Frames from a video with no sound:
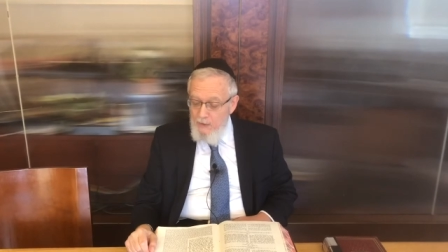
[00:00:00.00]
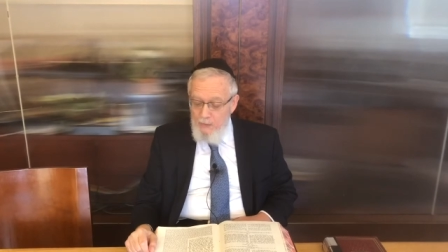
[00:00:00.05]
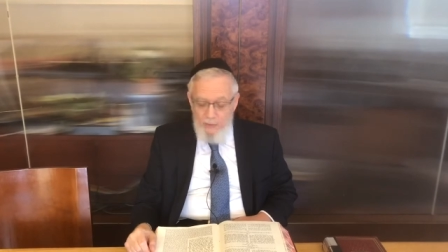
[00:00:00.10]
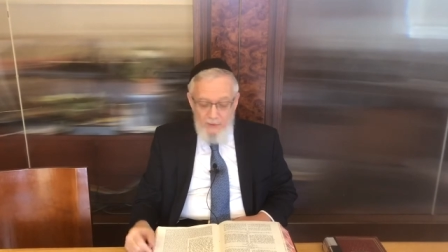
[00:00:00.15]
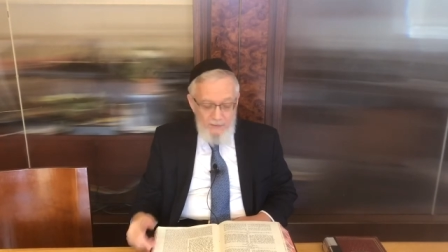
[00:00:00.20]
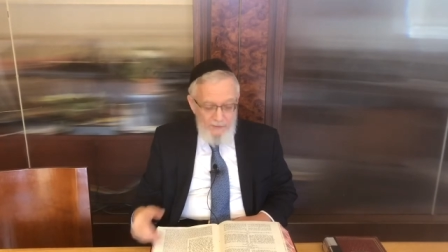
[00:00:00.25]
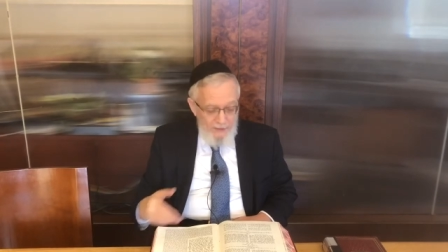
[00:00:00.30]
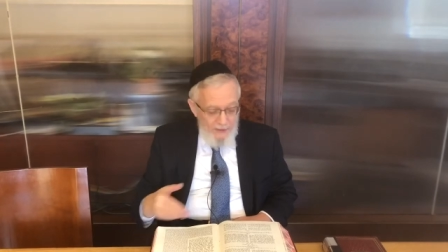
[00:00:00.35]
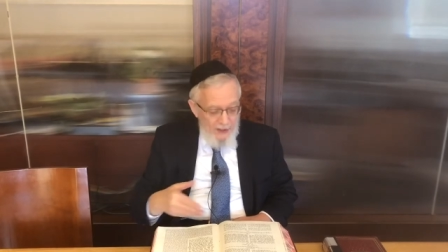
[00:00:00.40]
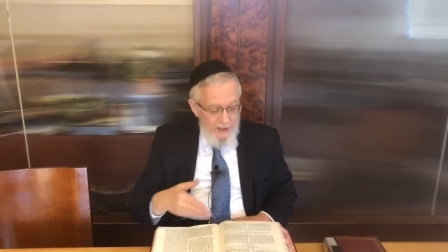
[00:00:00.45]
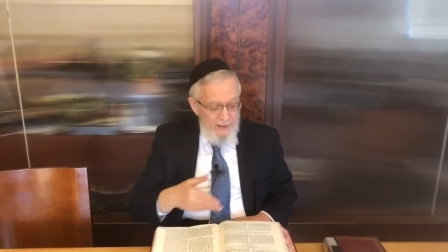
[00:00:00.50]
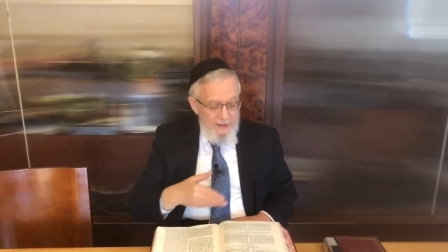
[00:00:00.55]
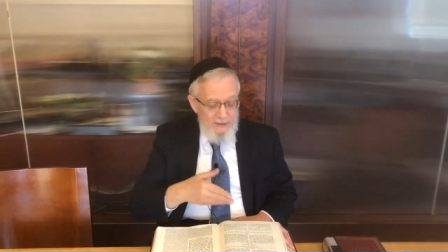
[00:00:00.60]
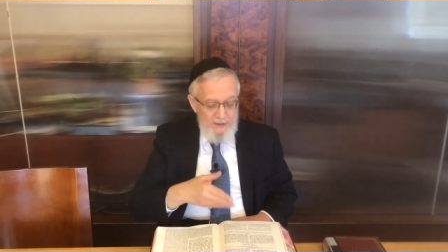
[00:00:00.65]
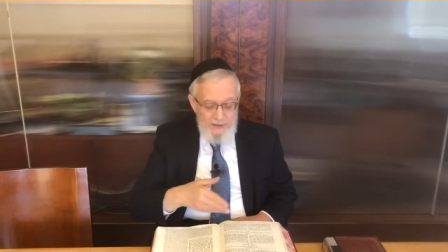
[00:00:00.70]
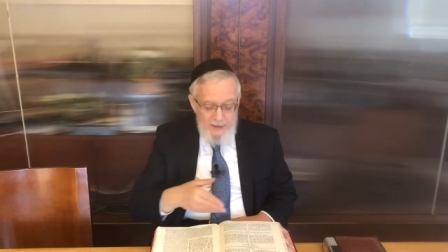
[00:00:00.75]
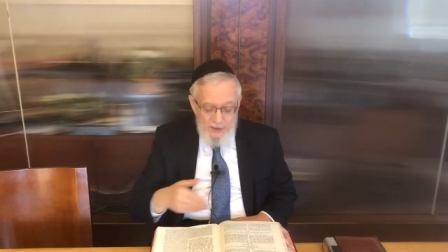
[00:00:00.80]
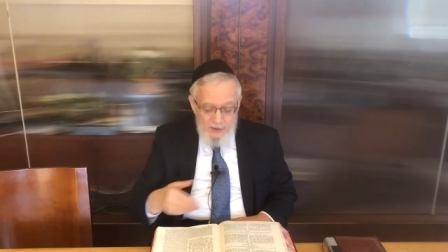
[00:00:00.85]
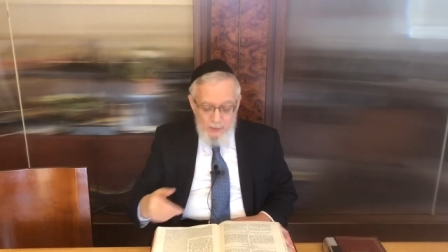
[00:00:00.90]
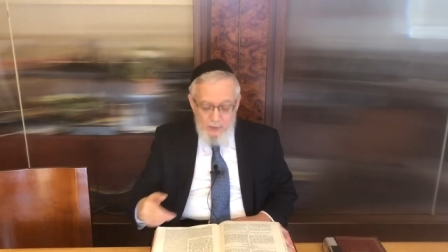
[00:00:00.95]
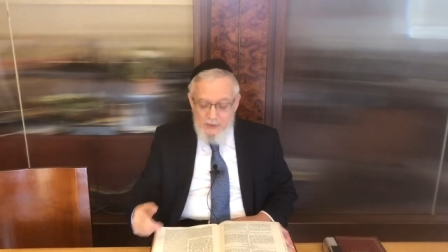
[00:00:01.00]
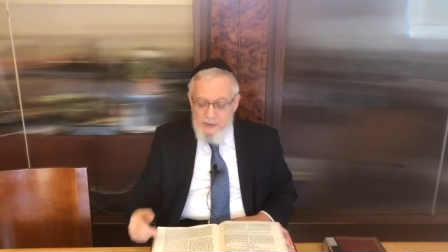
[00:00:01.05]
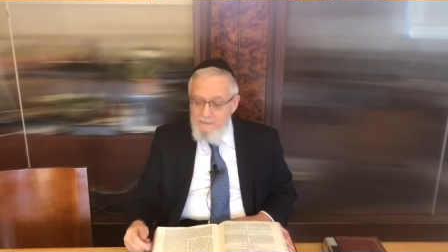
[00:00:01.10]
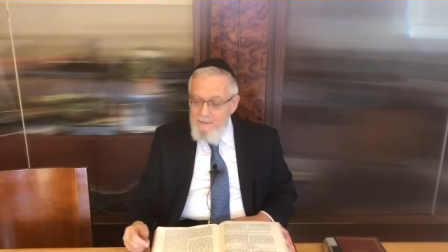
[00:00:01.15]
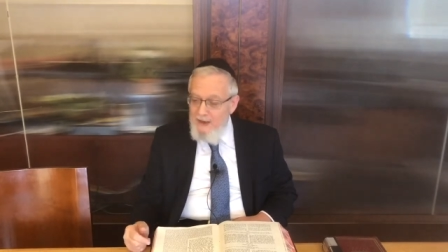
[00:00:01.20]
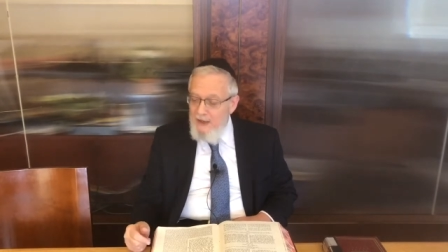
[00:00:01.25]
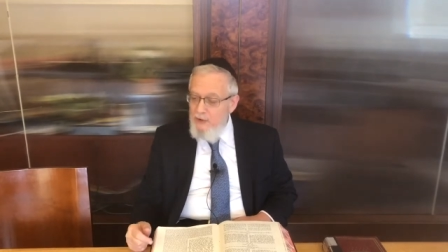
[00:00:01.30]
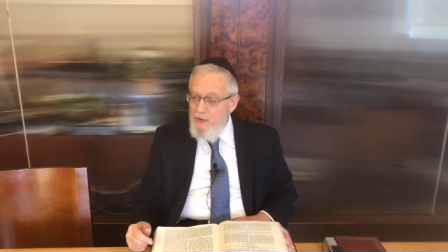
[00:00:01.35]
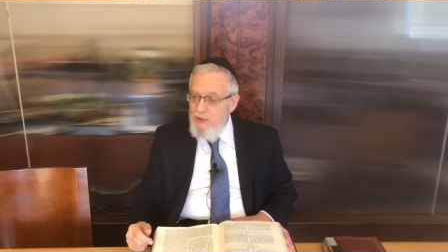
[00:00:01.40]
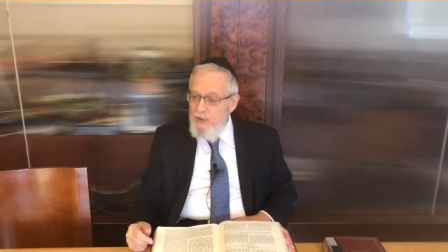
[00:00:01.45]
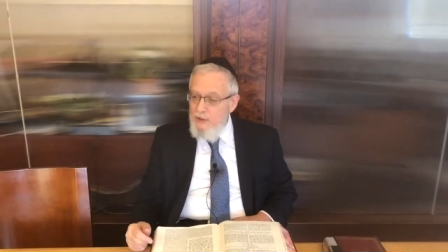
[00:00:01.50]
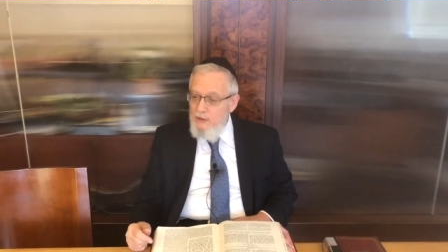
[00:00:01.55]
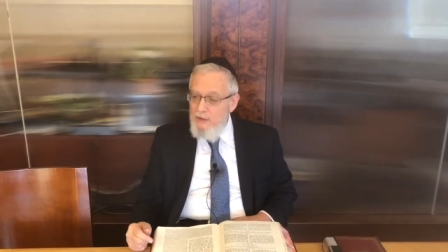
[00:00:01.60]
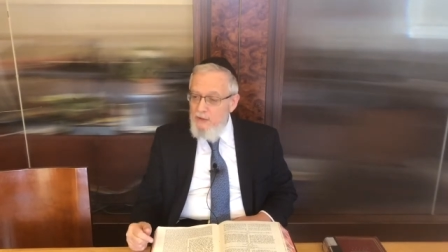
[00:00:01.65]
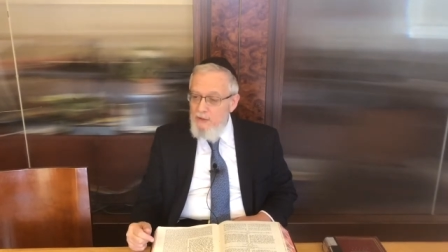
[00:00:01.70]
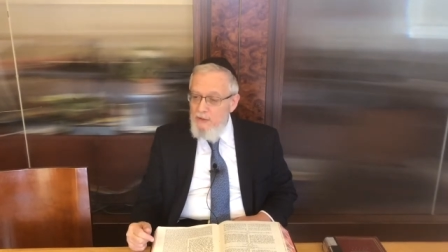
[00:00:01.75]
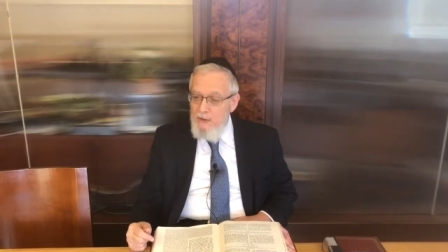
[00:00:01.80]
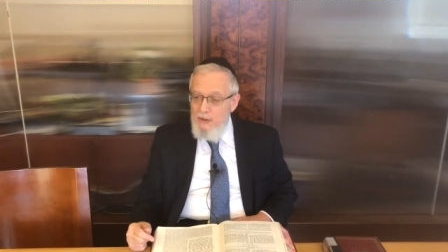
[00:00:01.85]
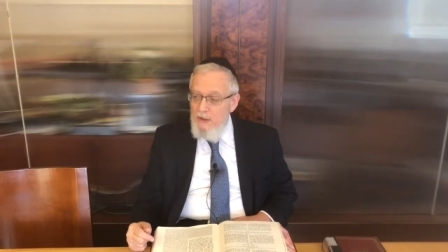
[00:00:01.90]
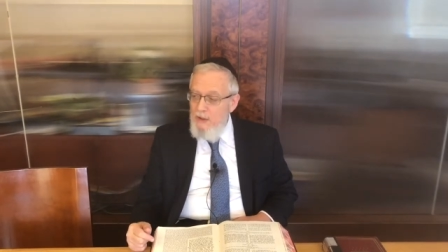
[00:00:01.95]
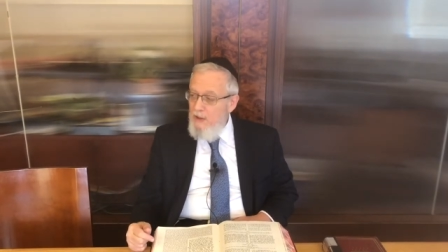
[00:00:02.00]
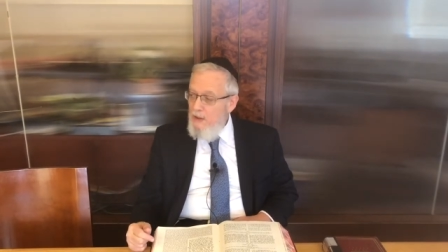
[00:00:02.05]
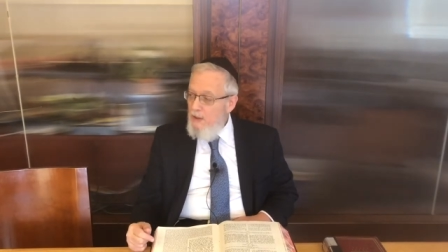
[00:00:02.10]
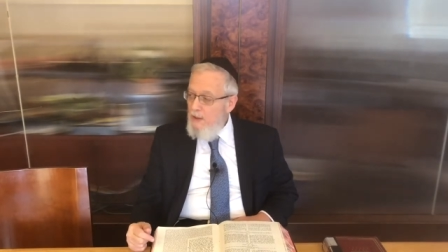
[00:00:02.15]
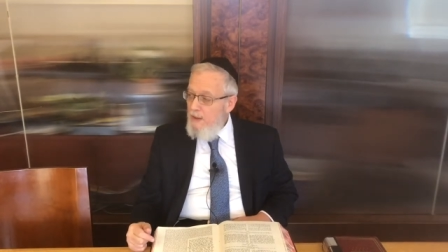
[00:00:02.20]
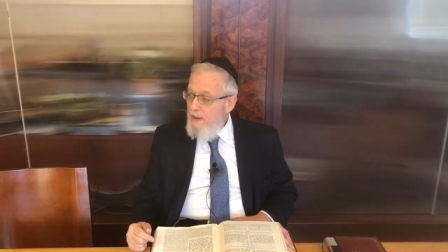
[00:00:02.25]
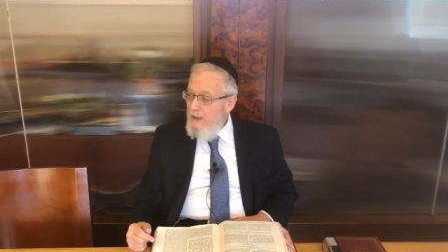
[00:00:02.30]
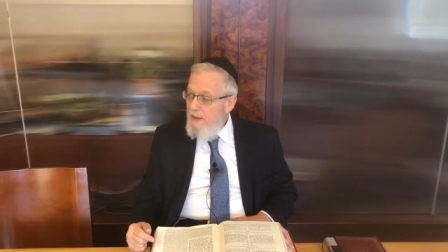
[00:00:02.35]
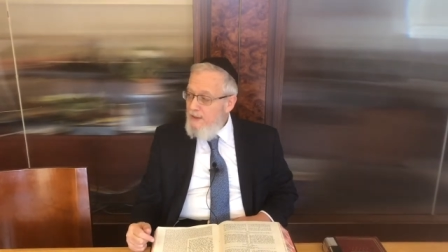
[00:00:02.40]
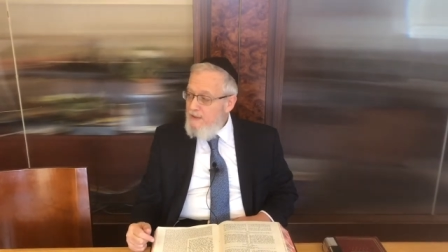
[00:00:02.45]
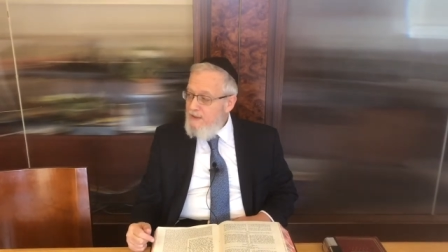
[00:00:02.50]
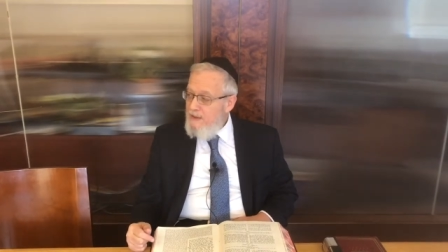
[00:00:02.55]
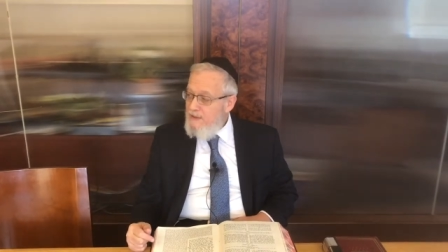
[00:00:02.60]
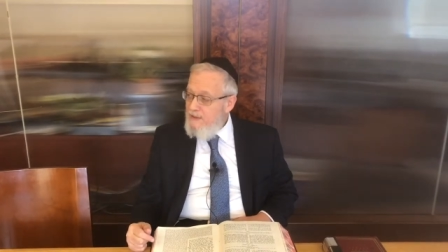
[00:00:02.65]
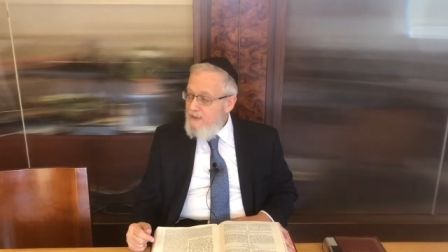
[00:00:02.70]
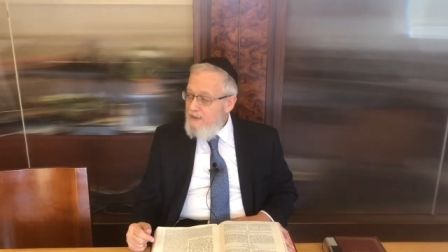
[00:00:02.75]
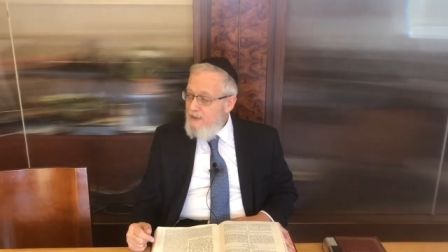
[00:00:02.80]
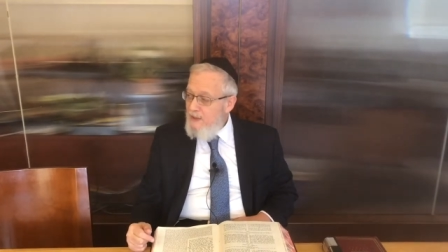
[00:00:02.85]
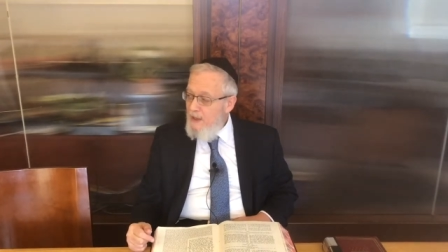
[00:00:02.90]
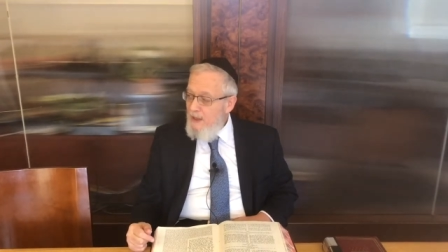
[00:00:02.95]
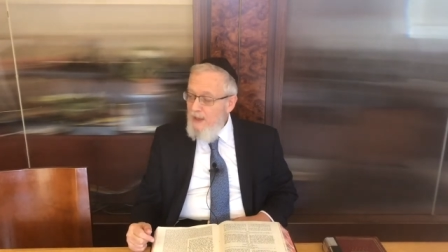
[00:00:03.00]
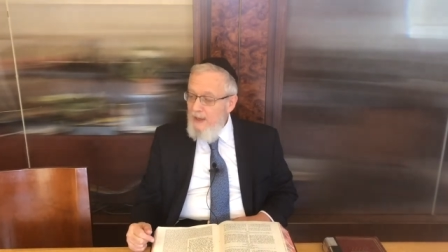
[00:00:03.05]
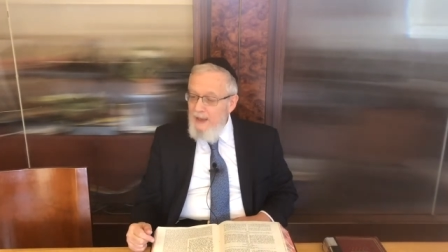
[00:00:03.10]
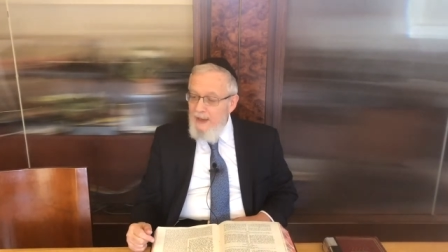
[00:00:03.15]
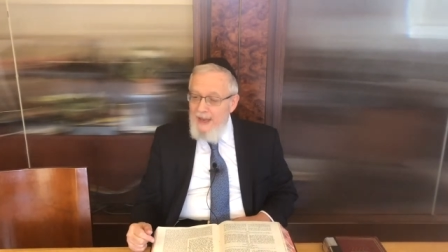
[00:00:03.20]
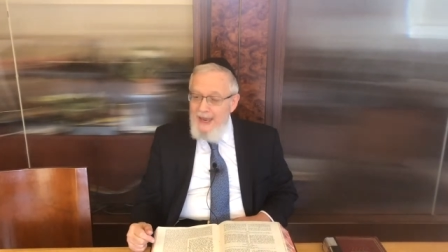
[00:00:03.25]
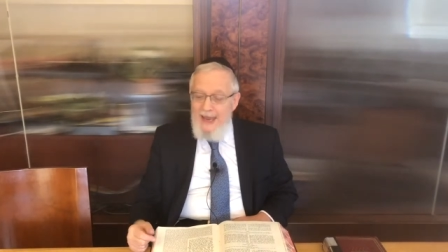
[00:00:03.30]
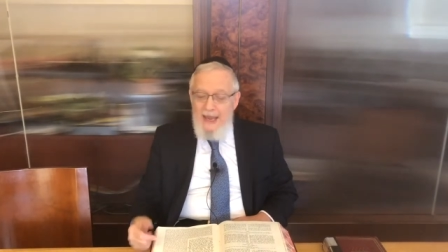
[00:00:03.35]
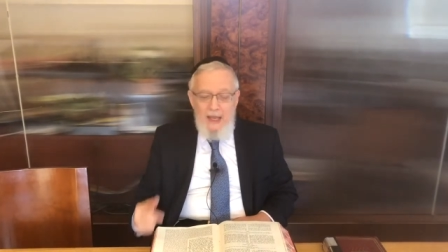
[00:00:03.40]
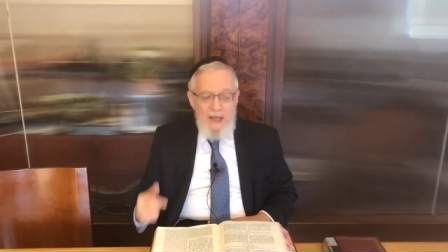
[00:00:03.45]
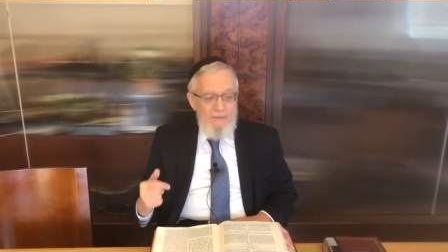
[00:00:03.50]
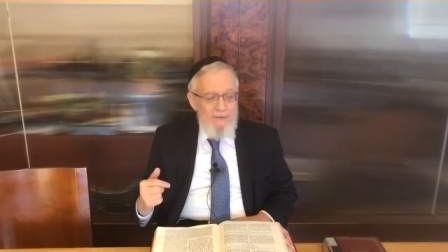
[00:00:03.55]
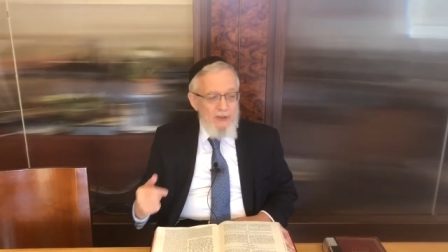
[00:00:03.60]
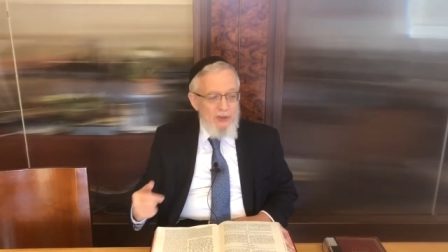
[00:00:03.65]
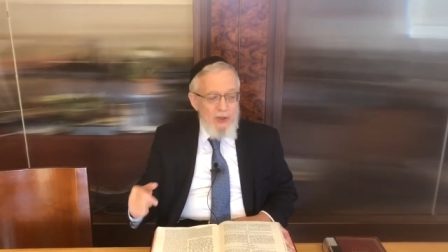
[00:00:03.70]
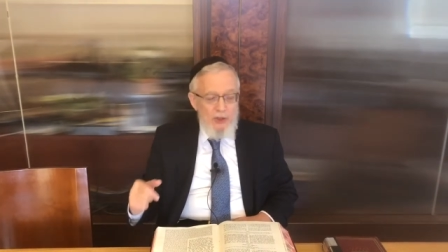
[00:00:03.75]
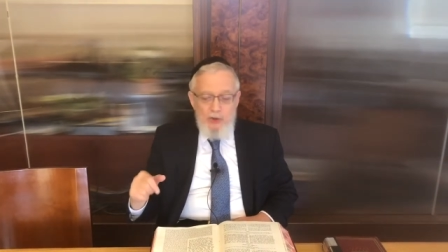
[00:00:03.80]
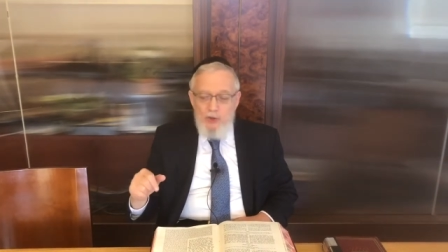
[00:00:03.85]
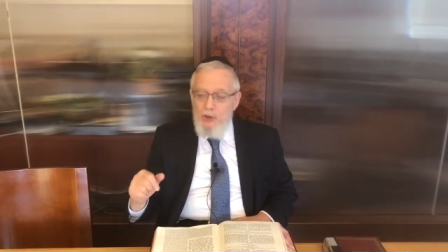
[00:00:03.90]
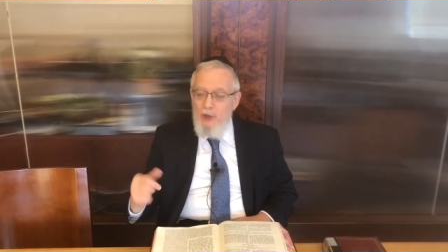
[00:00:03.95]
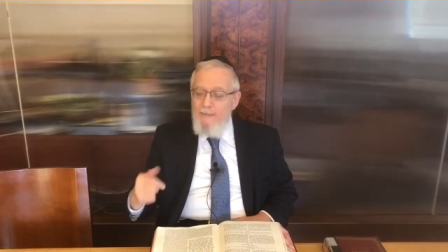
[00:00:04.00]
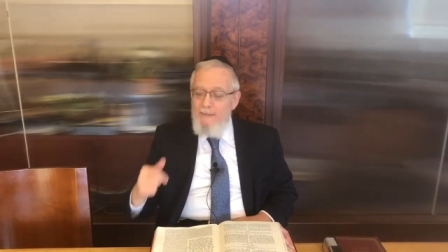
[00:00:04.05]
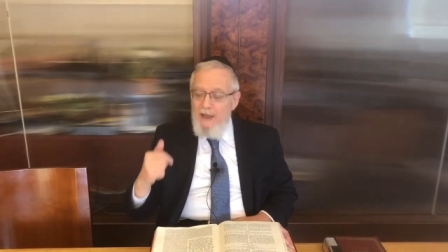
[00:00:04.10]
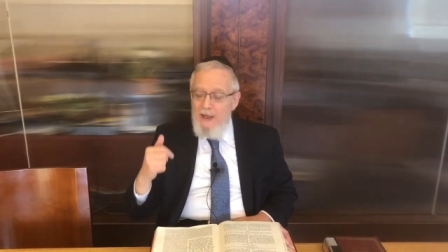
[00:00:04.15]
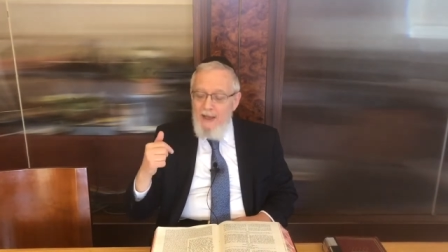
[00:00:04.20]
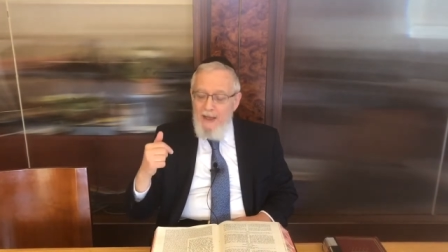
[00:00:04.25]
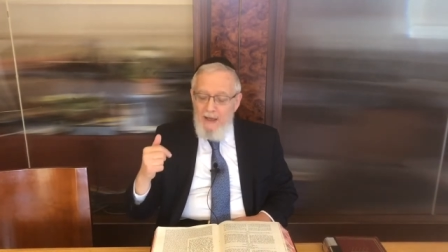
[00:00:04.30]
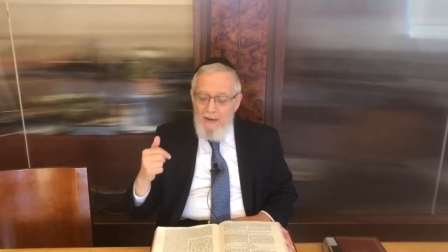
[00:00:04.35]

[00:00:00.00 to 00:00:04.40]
We find in this week's parsha, it says, Ekev Hashema